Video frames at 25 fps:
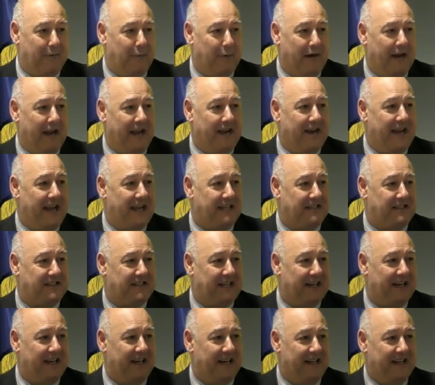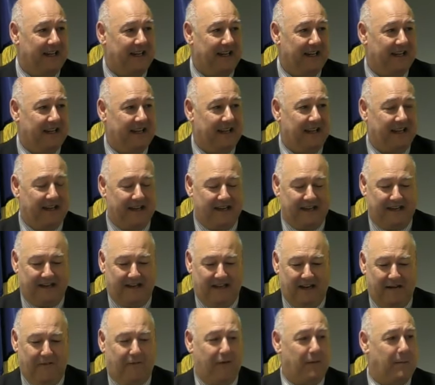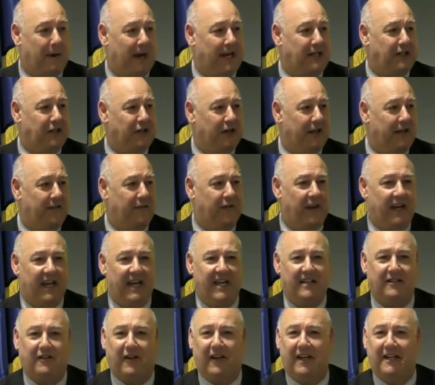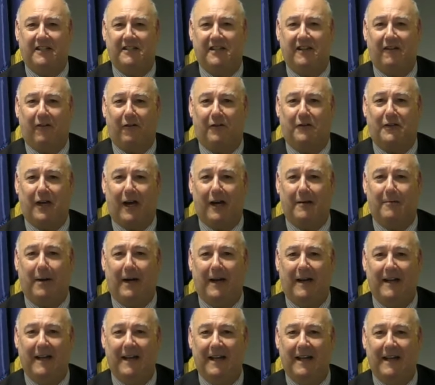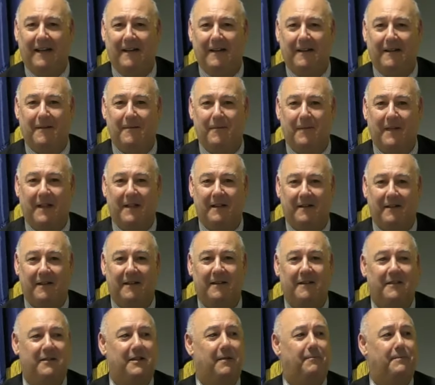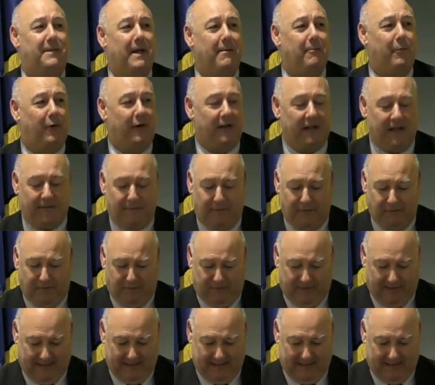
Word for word: you when our next information evening is. I think it's in October. September 11th. September 11th.